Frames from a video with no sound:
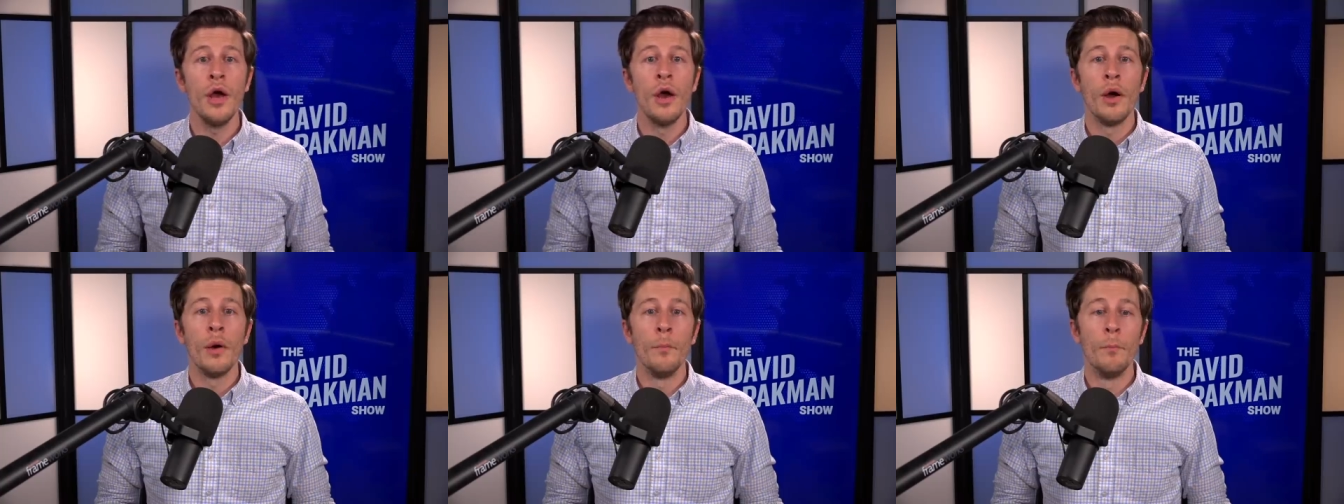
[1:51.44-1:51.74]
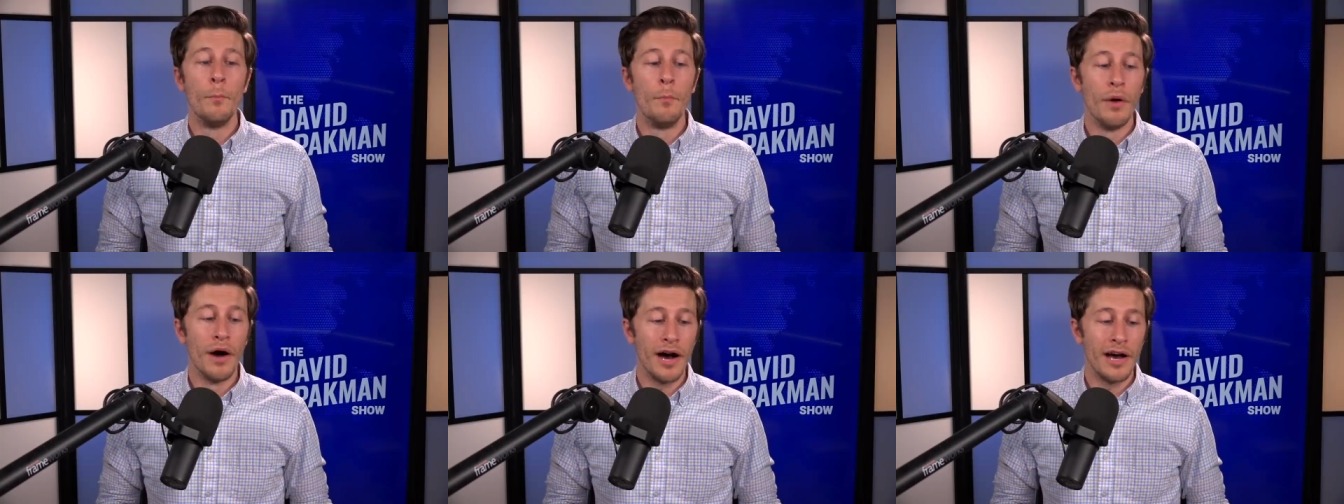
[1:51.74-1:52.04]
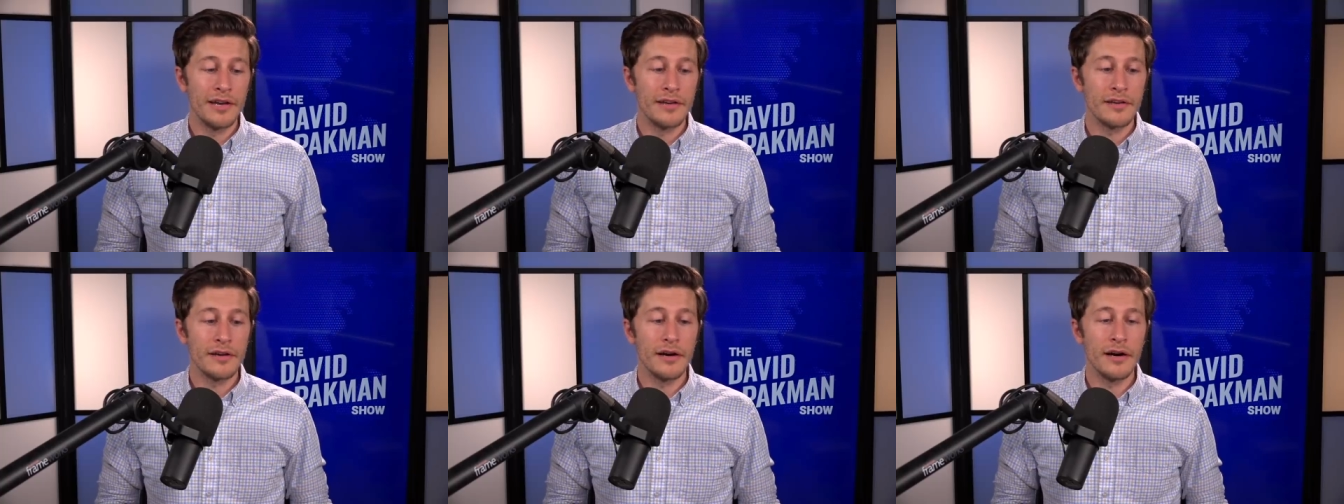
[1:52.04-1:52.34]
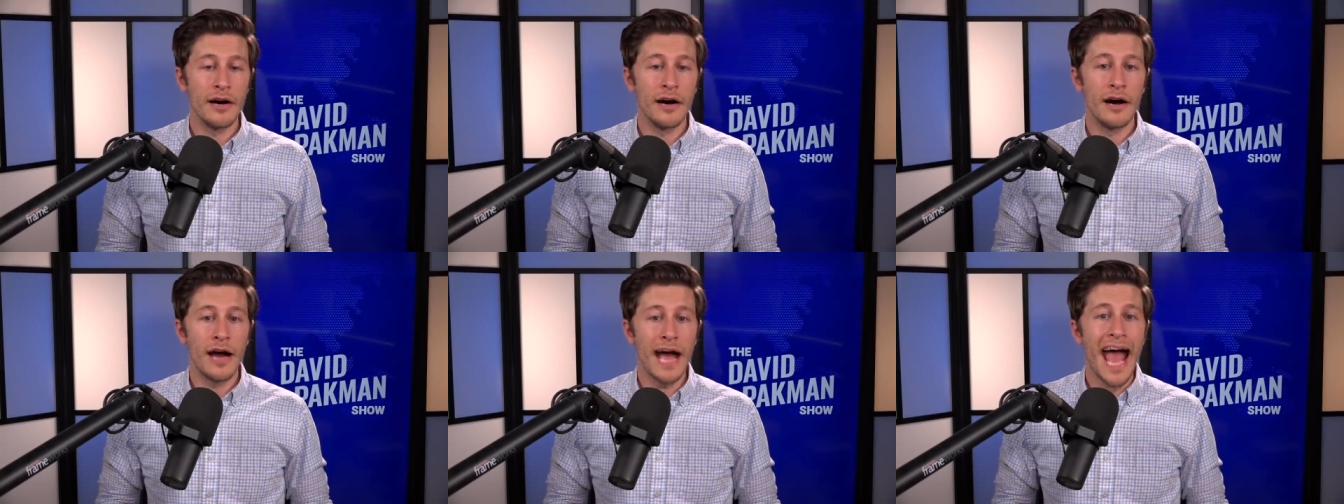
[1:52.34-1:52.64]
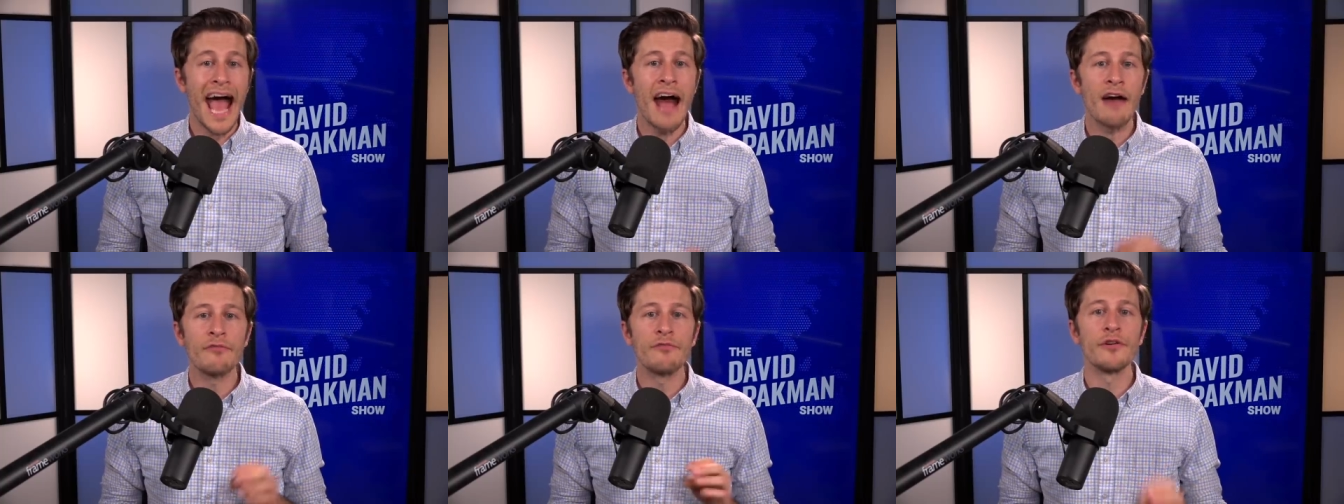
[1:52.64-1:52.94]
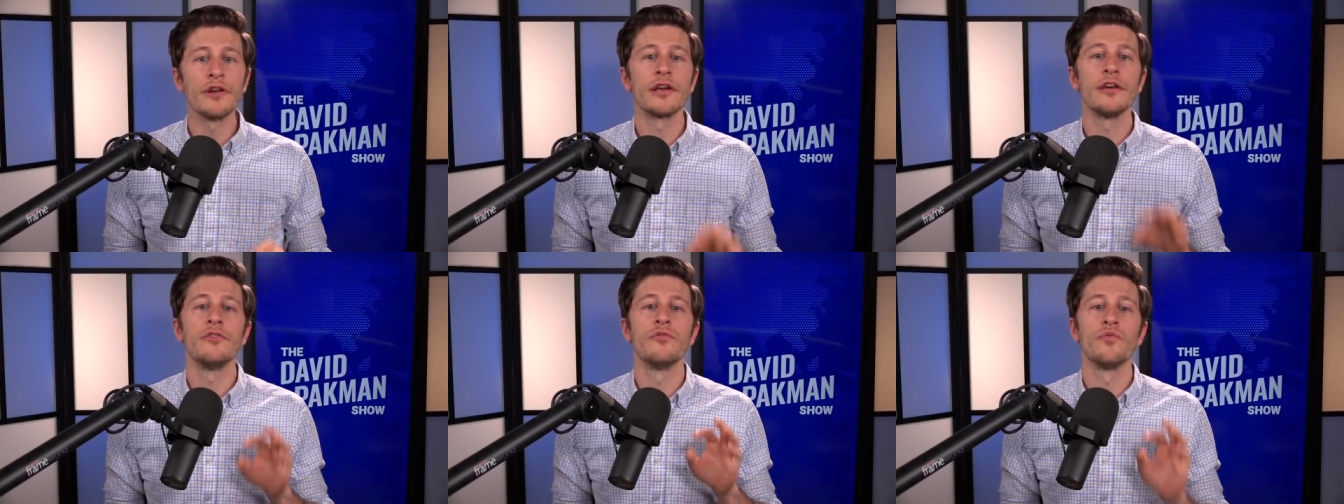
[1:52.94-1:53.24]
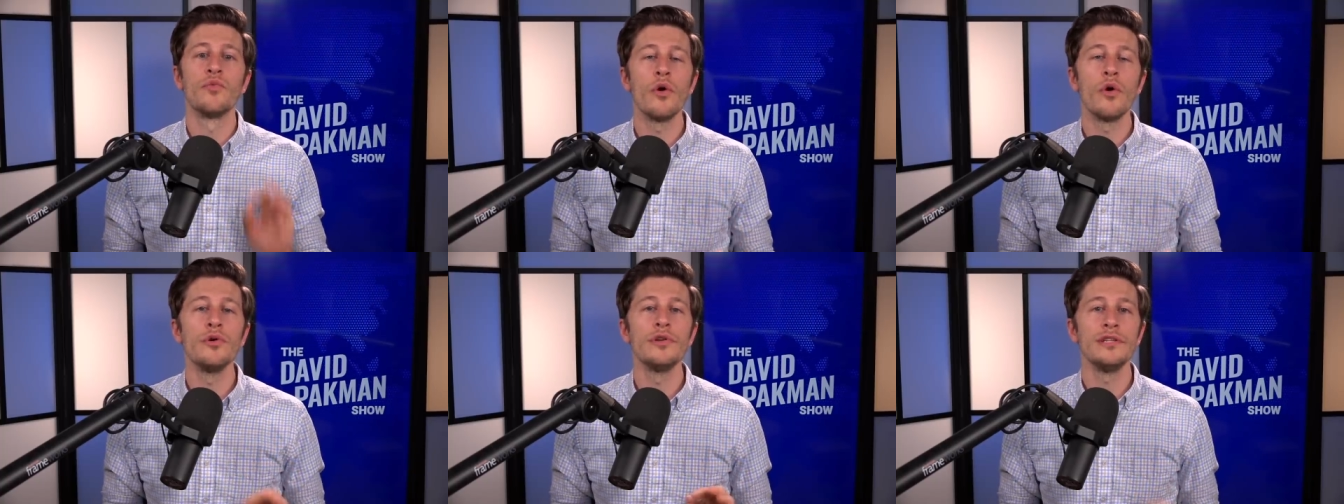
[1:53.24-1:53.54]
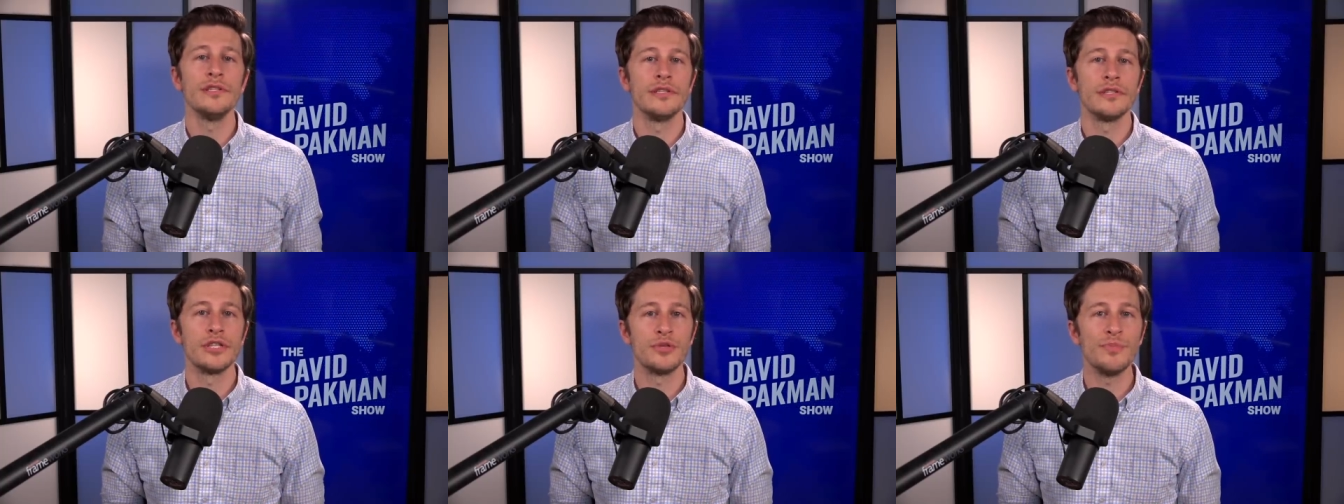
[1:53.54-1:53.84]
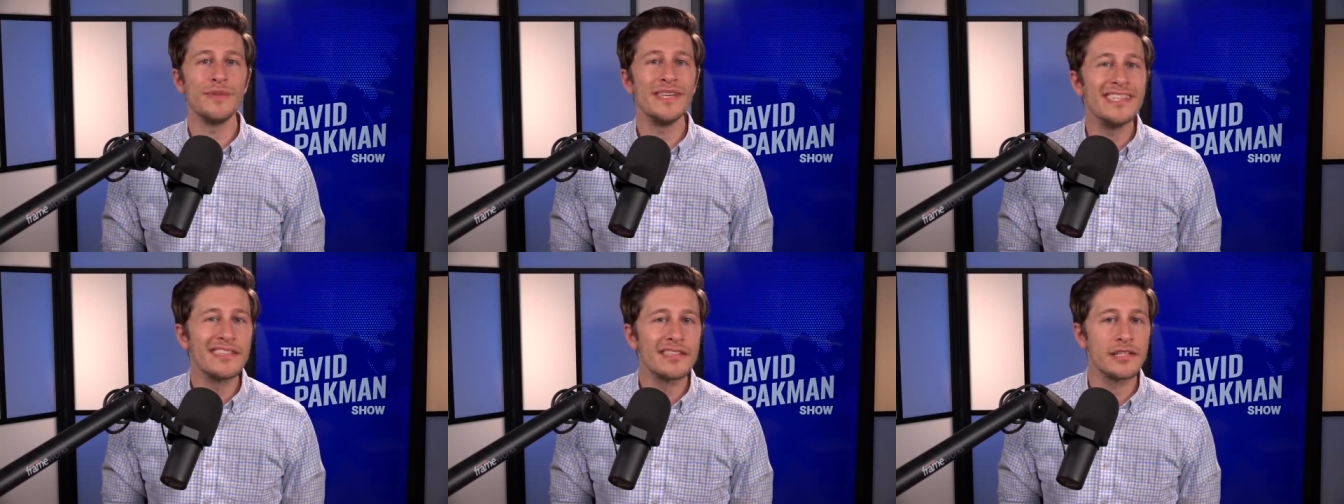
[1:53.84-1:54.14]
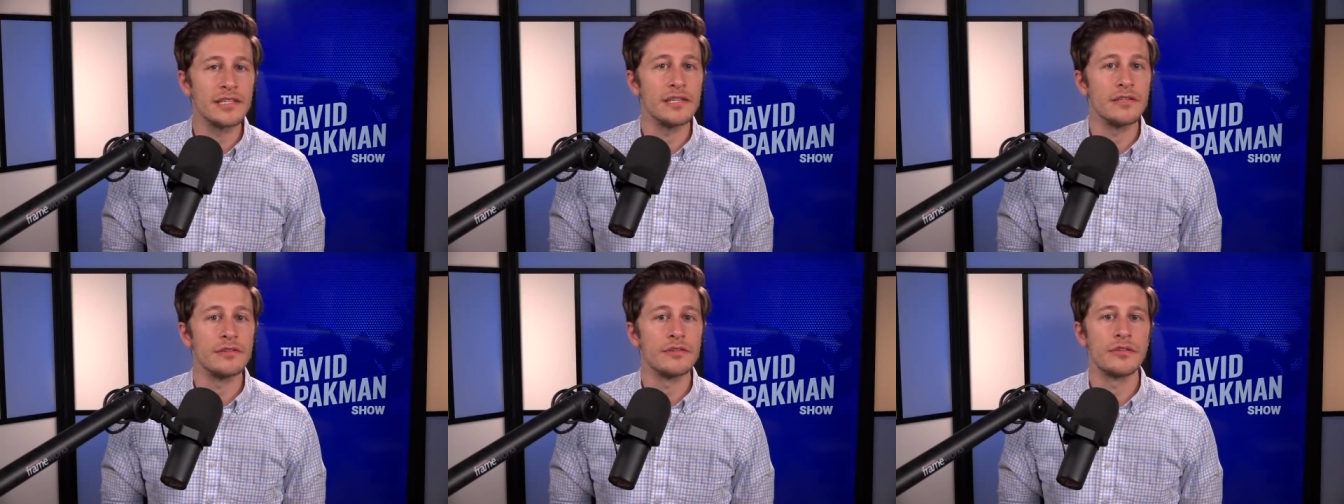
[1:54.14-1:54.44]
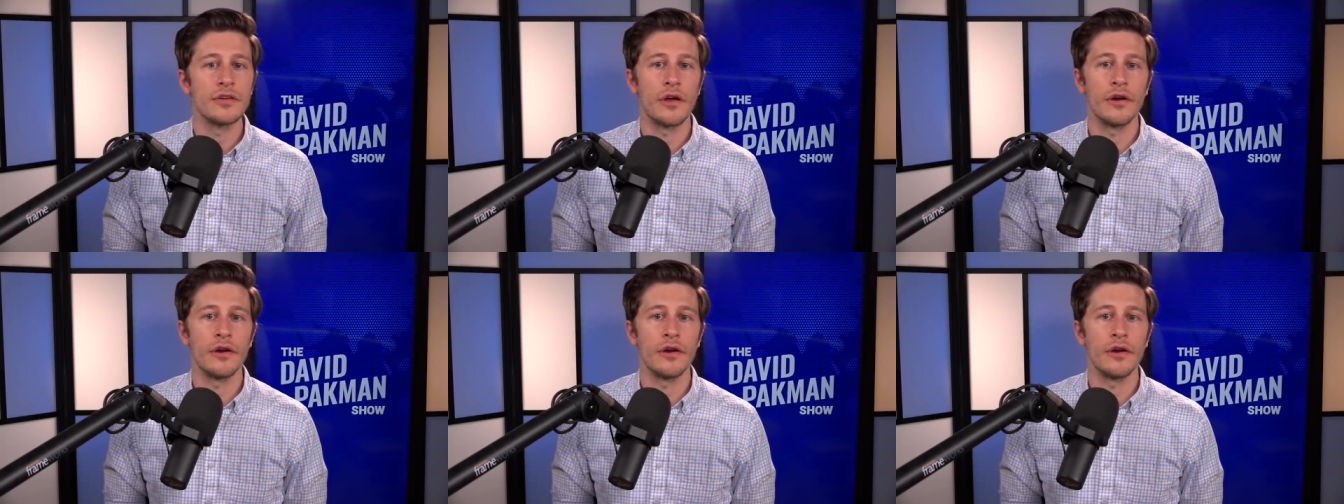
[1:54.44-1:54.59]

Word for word: but uh, African rodent species